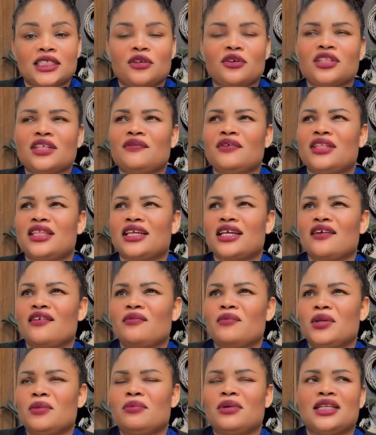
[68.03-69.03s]
Not even the
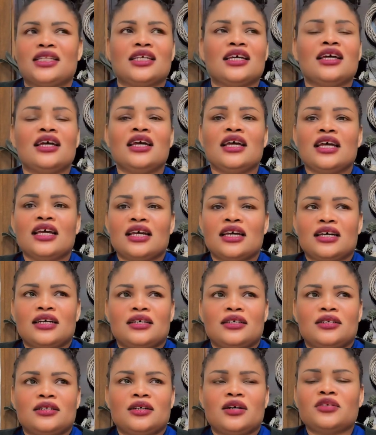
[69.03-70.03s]
government, but
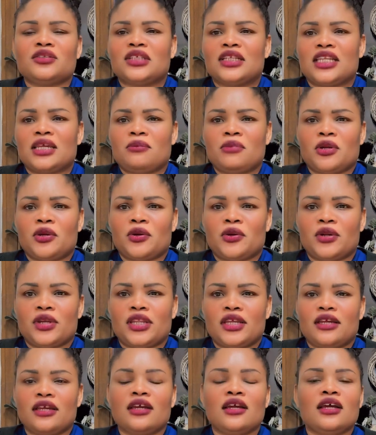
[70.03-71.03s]

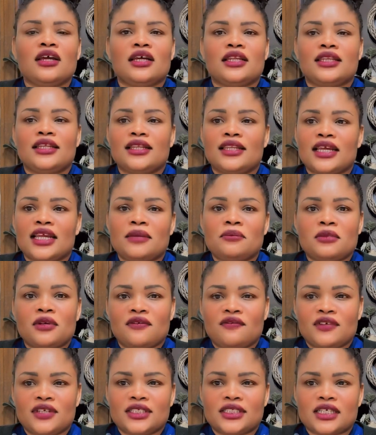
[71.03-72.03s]
Ausländerbehörde denied me
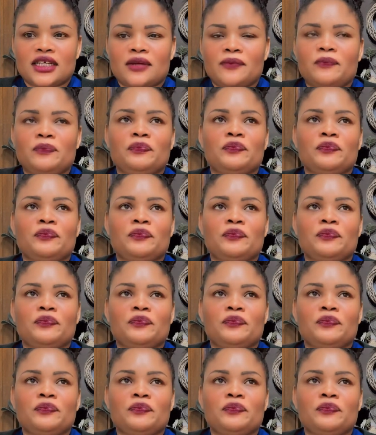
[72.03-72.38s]
visa.